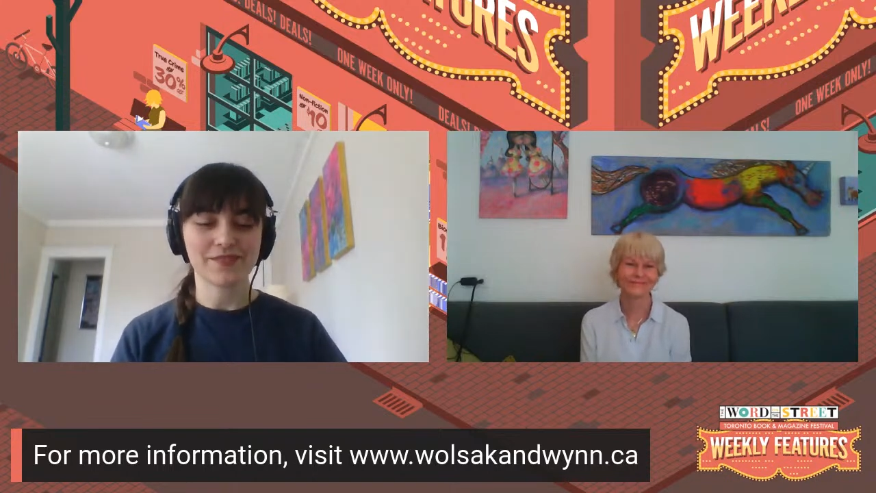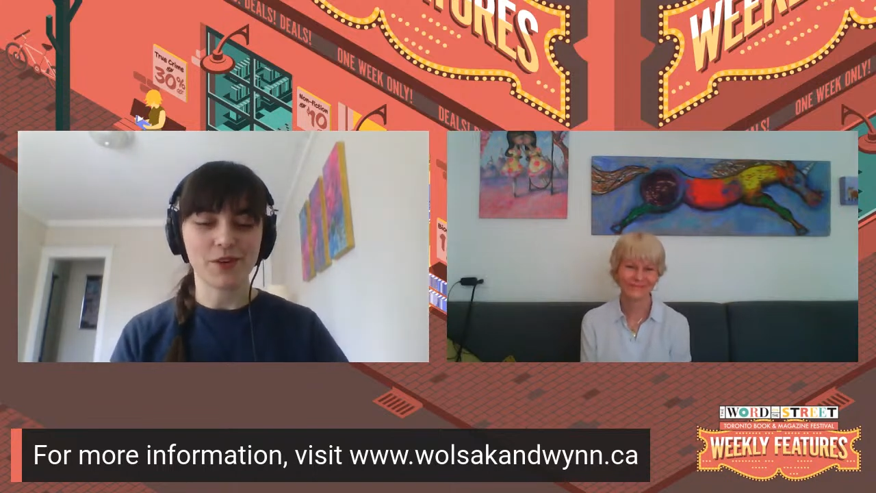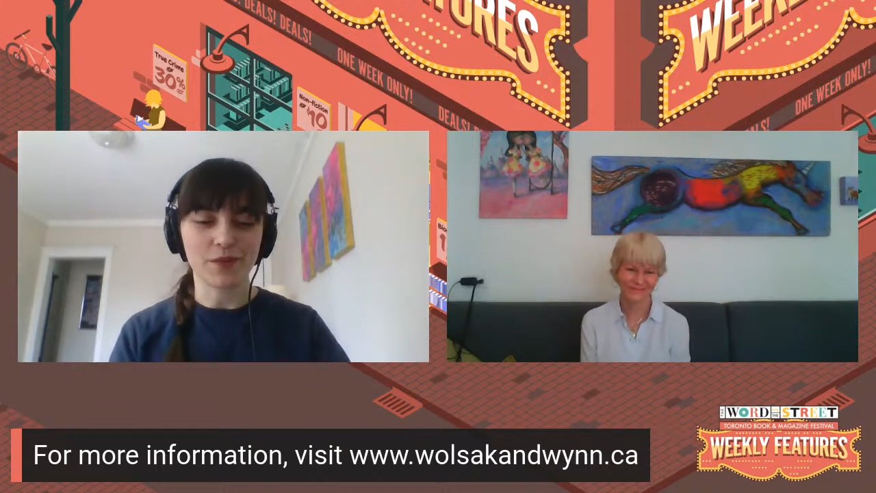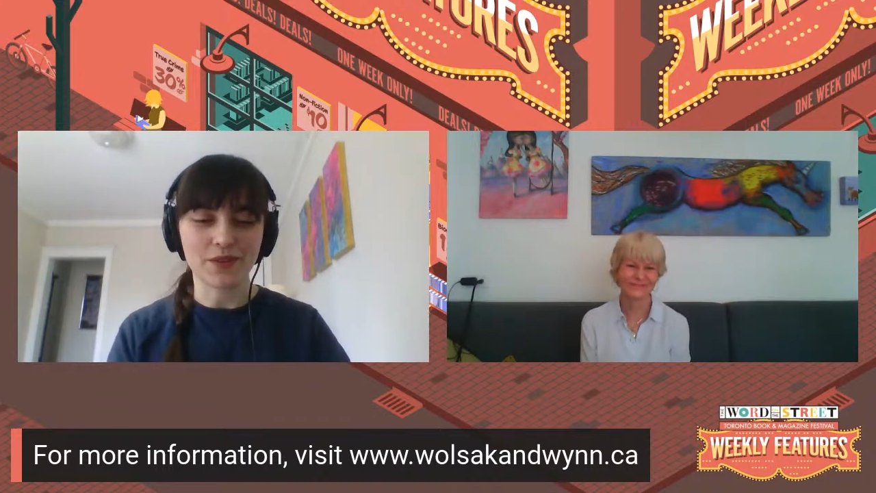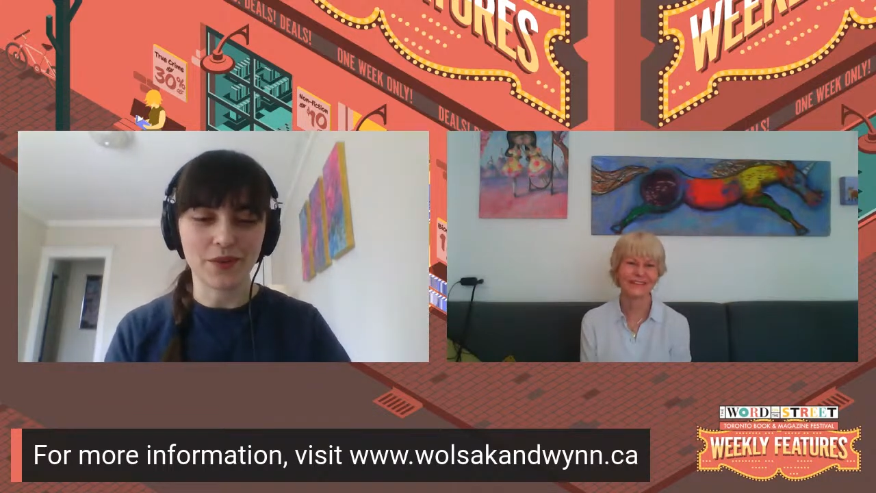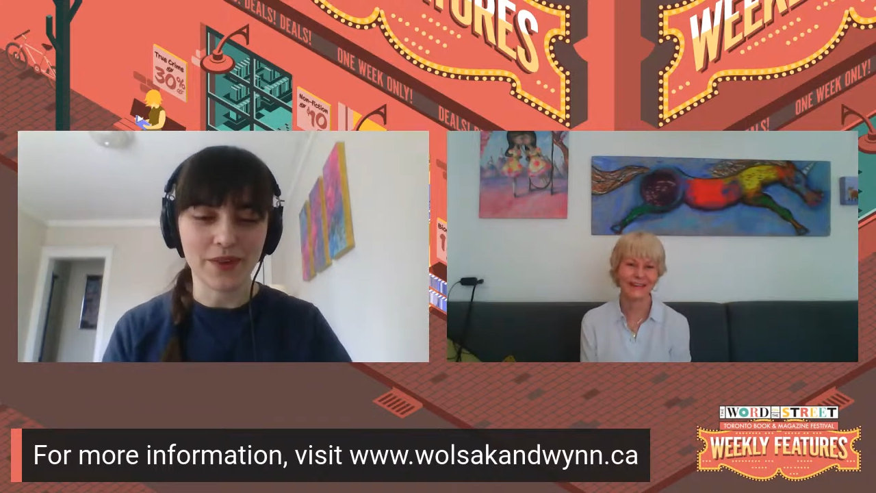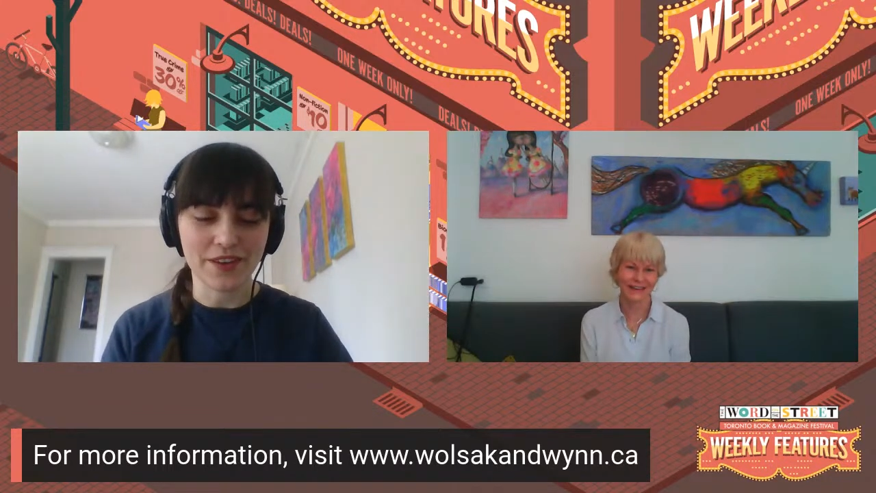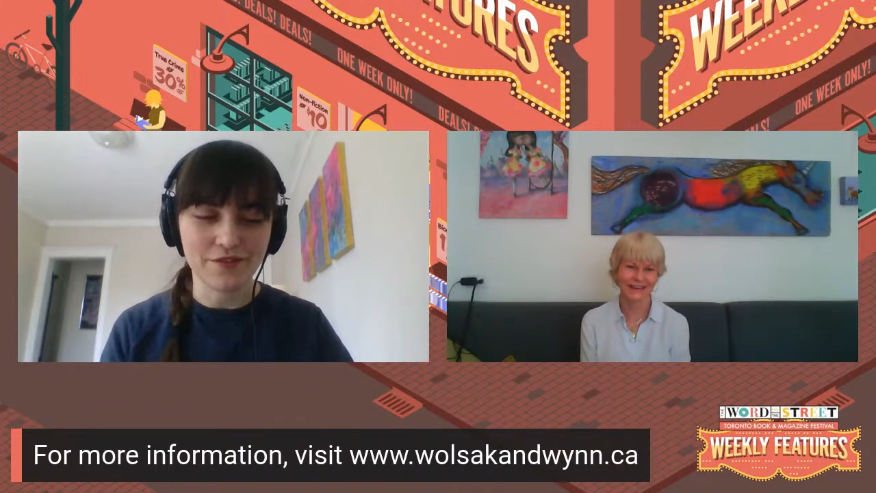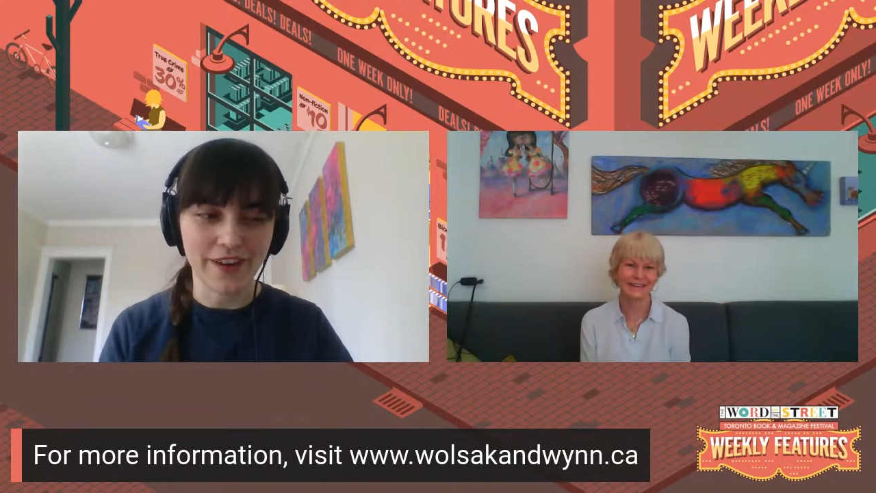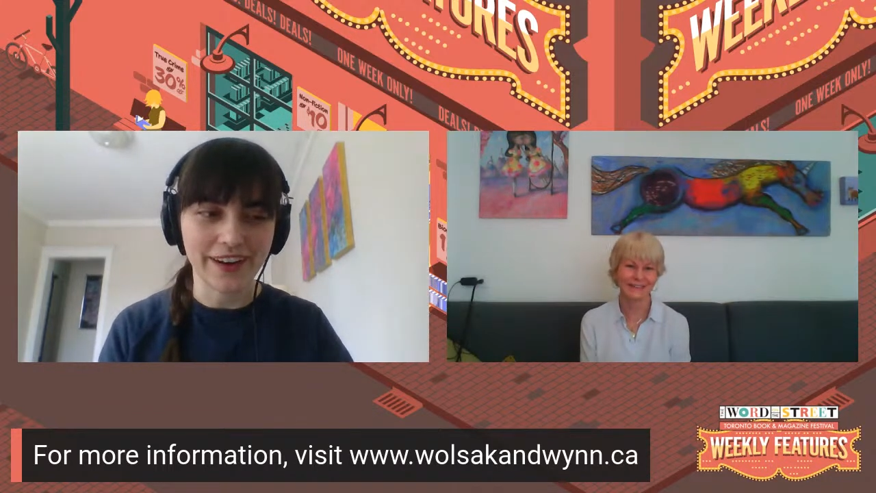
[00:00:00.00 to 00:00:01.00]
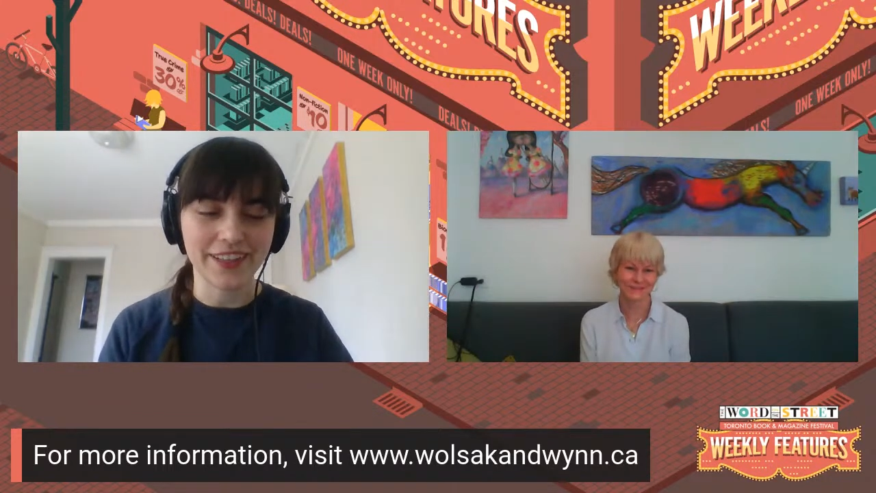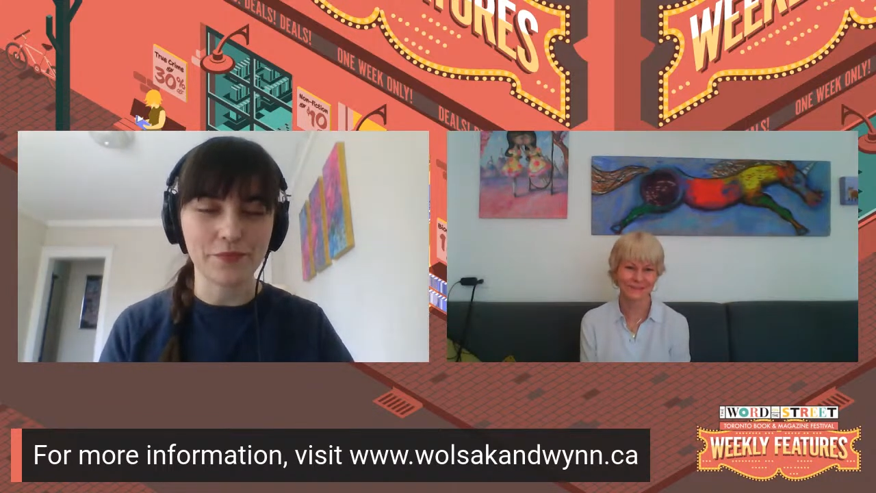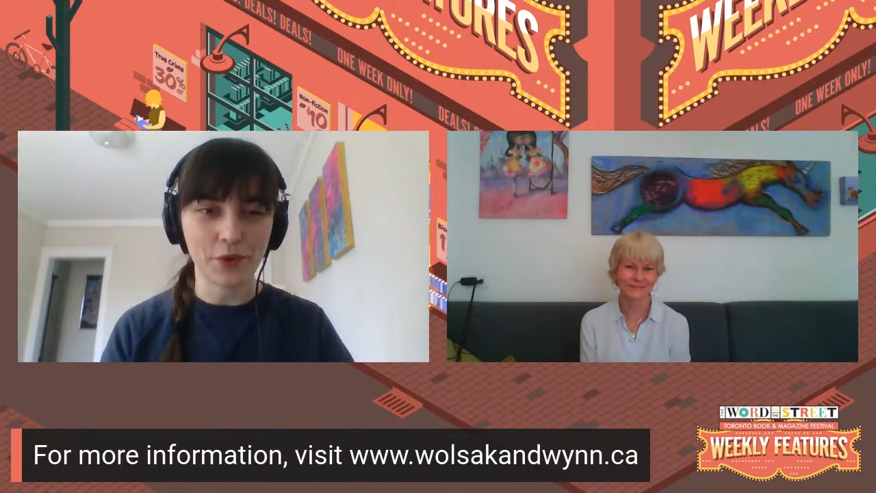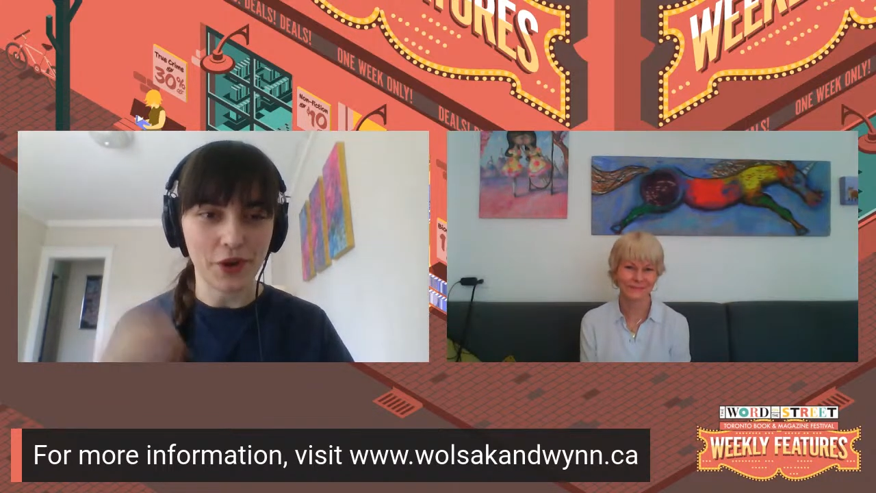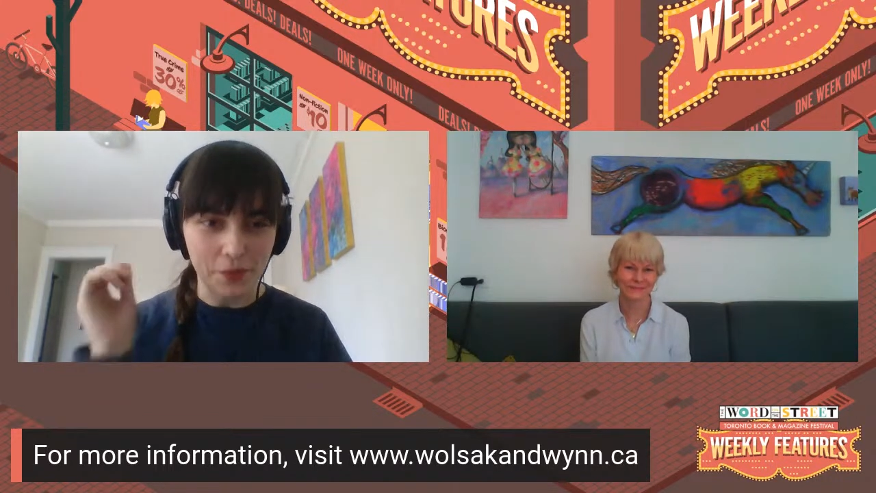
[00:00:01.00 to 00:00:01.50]
moment when we can finally
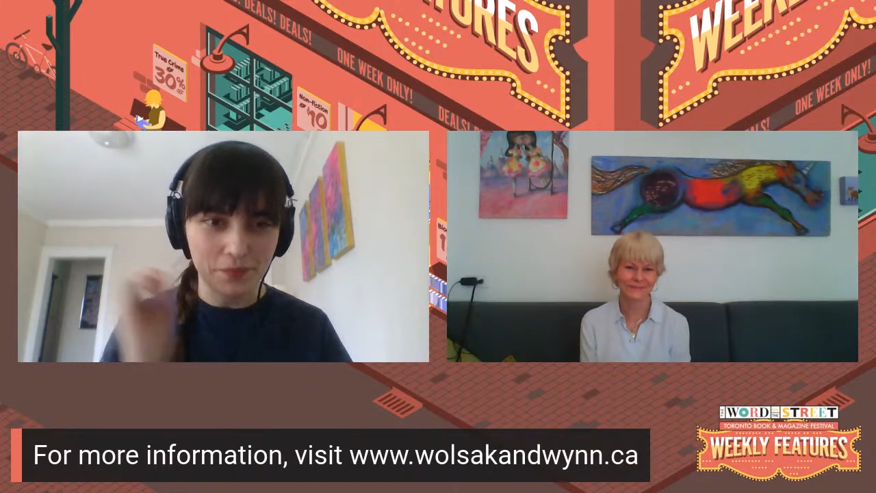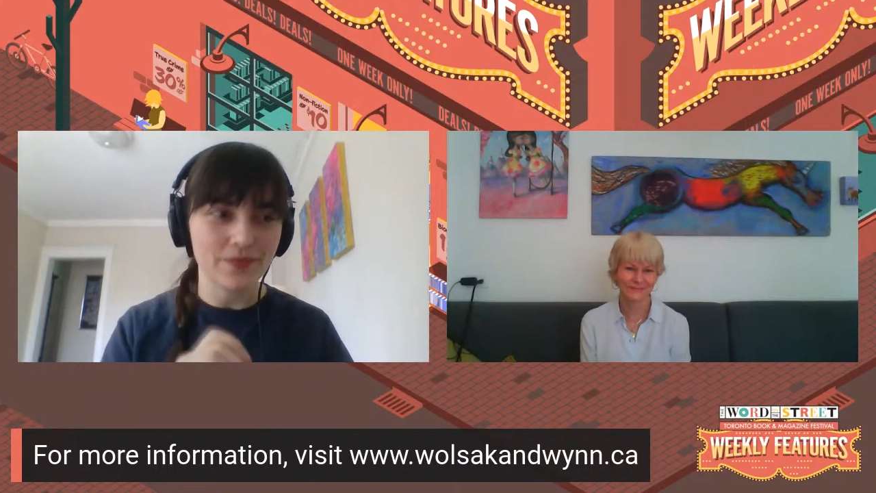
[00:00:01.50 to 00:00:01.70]
put,